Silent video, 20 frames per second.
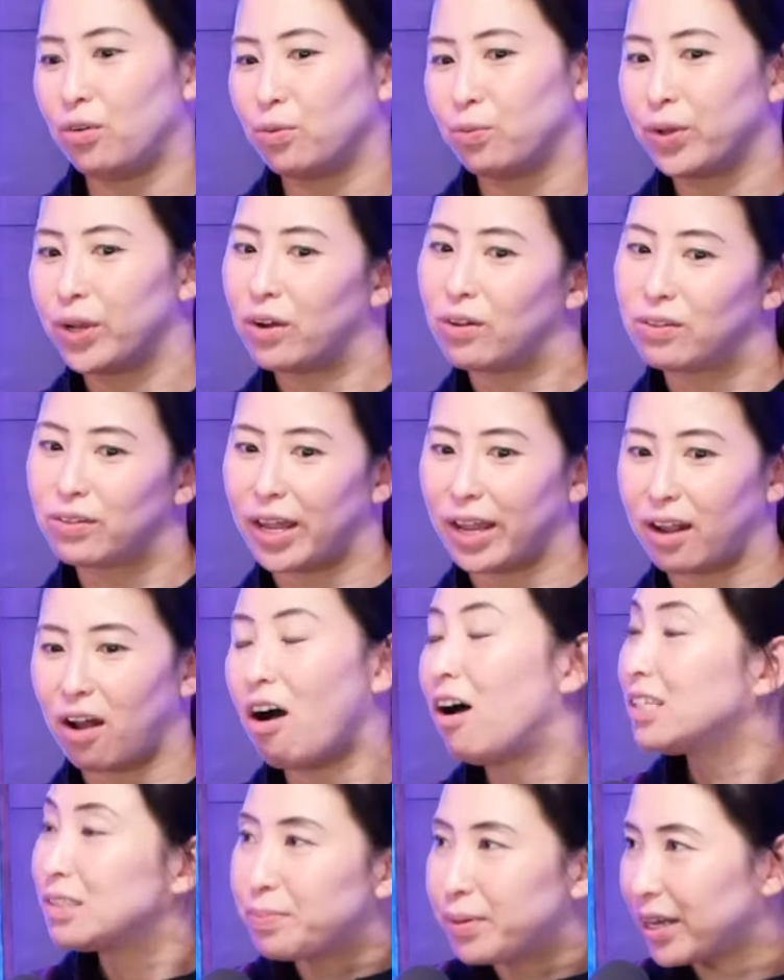we all like
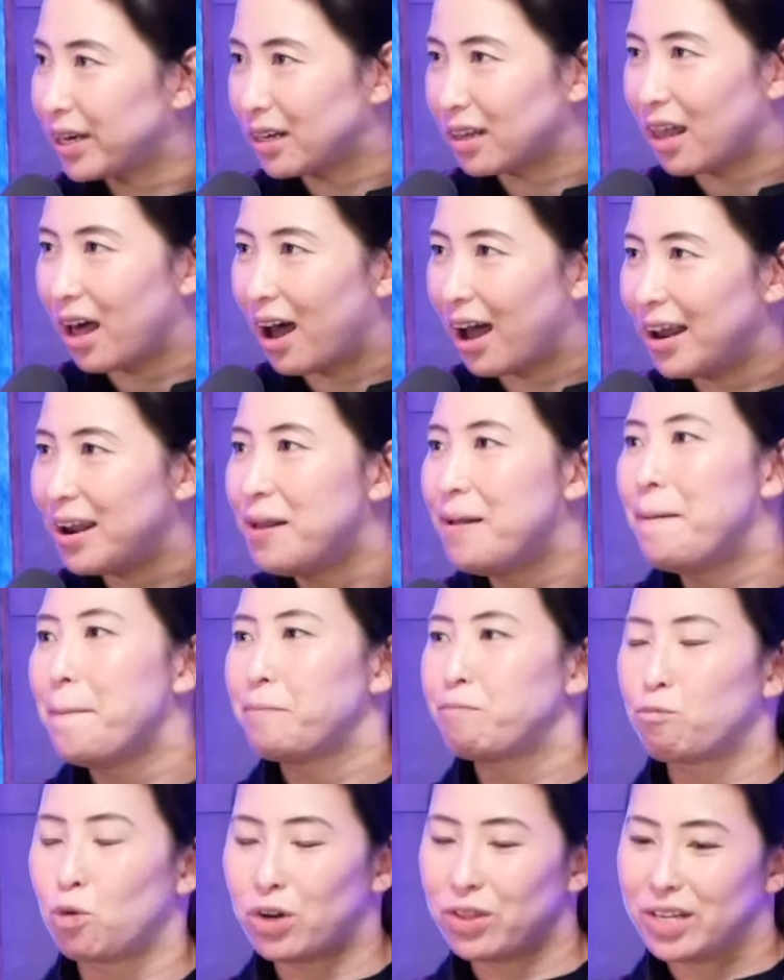cosplayed a lot.
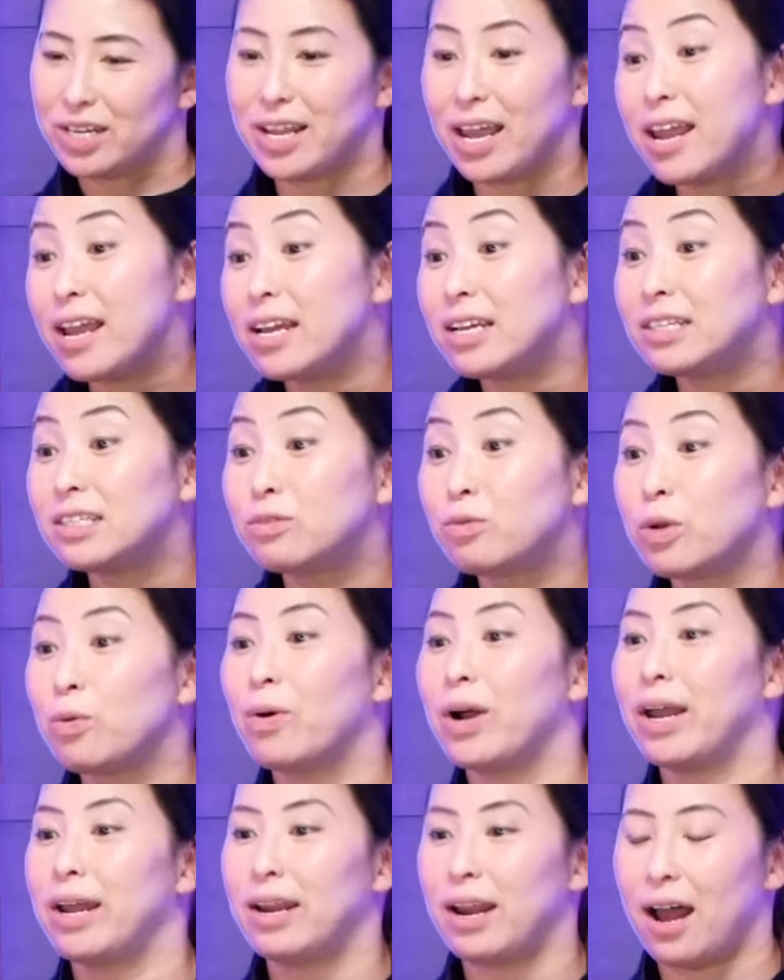And one of the days we
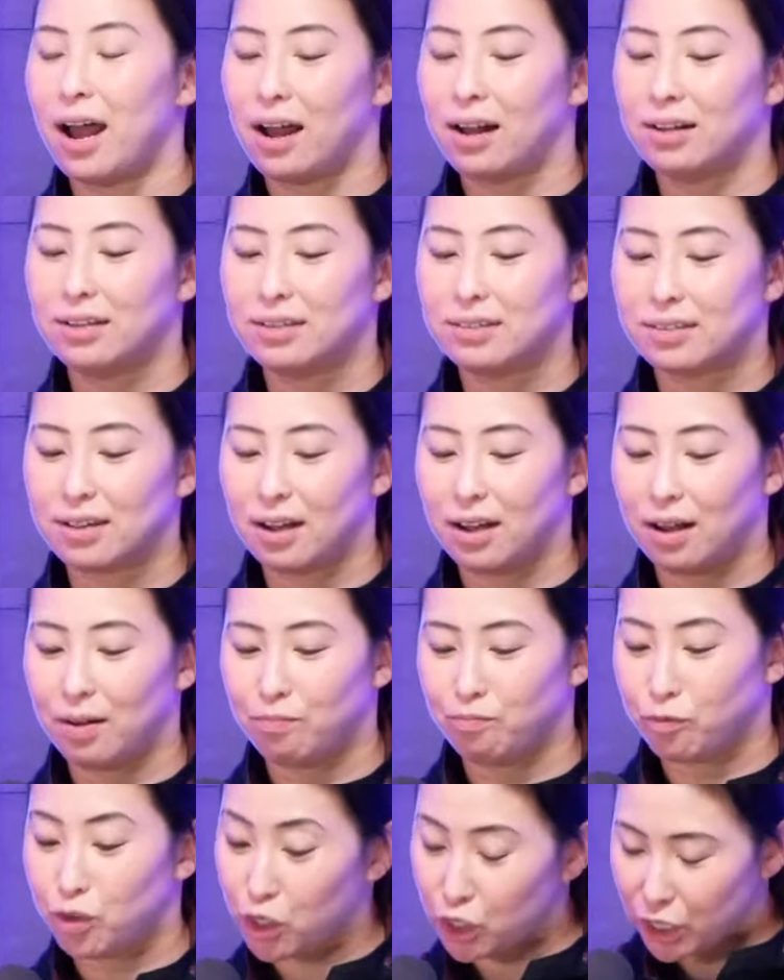went as
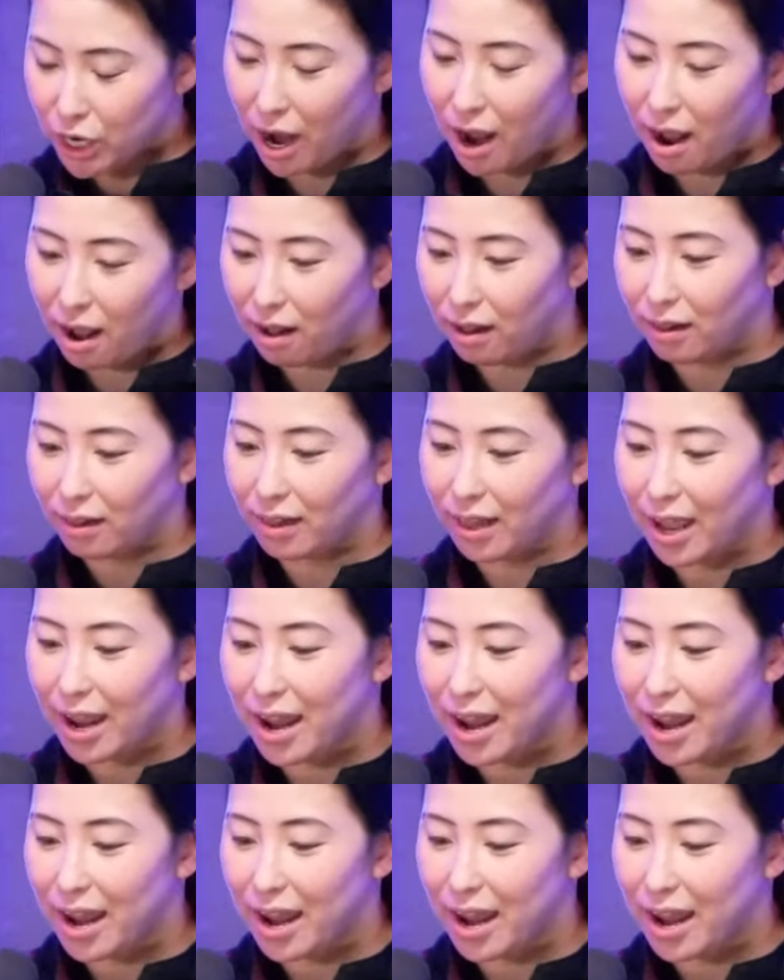Chell